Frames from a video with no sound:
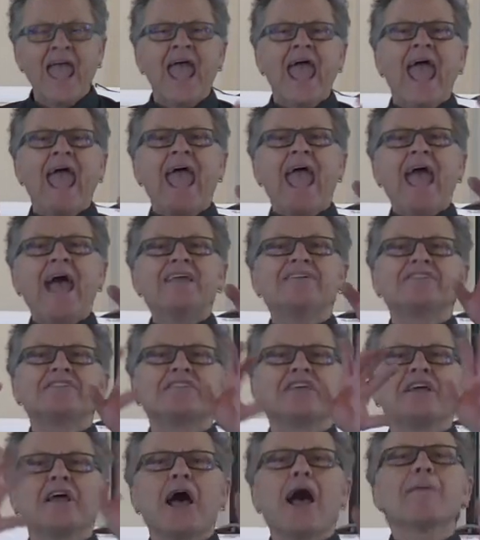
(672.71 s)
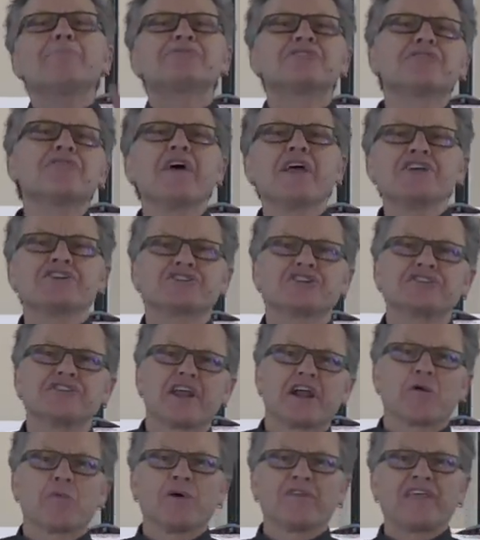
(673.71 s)
And the observation
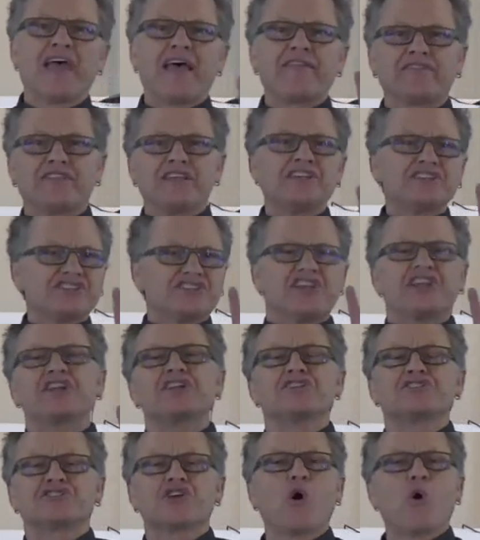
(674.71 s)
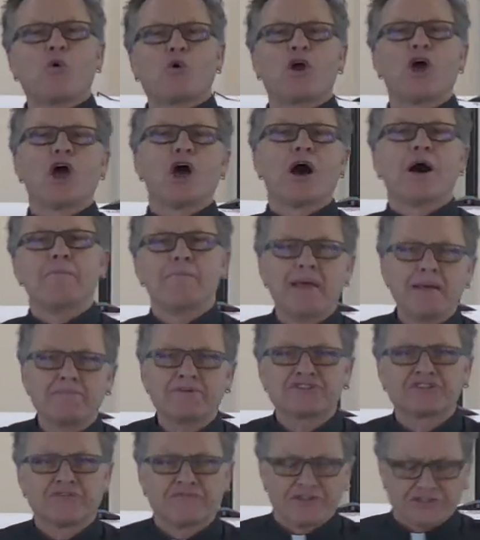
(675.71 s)
there was that these sit and soak uh,
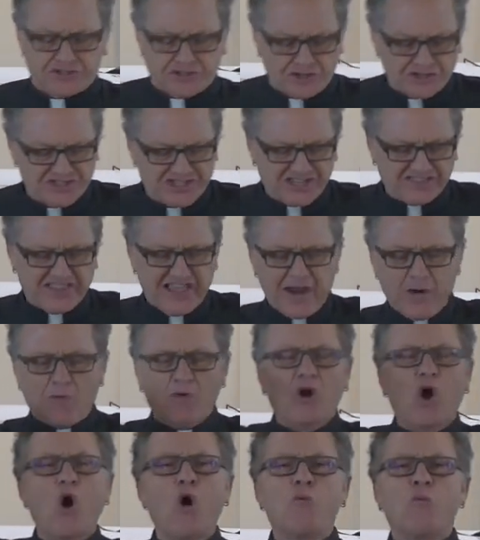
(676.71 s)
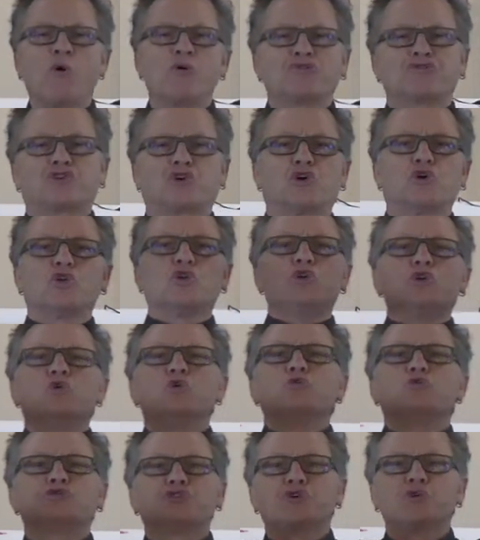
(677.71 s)
members of the church that they were almost
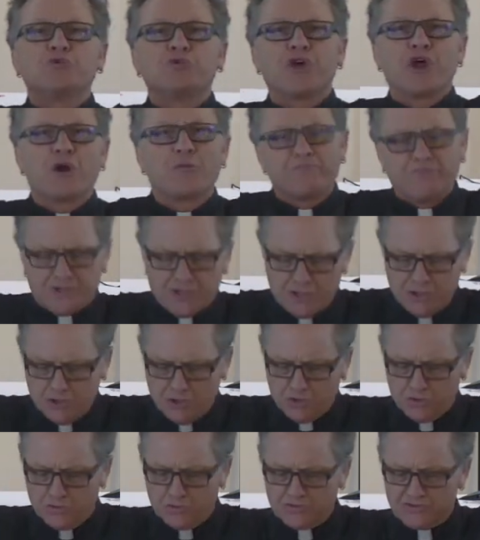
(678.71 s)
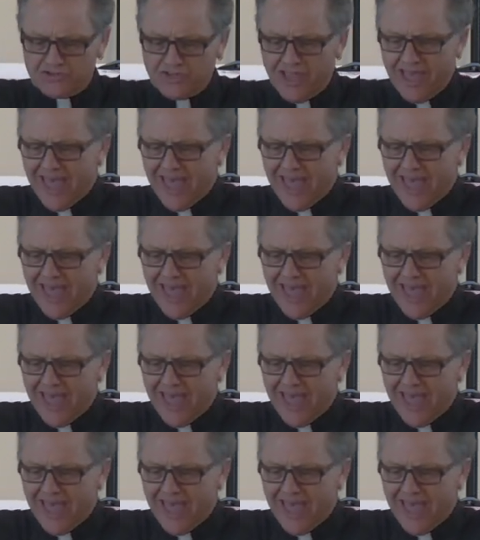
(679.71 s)
glued to their pews.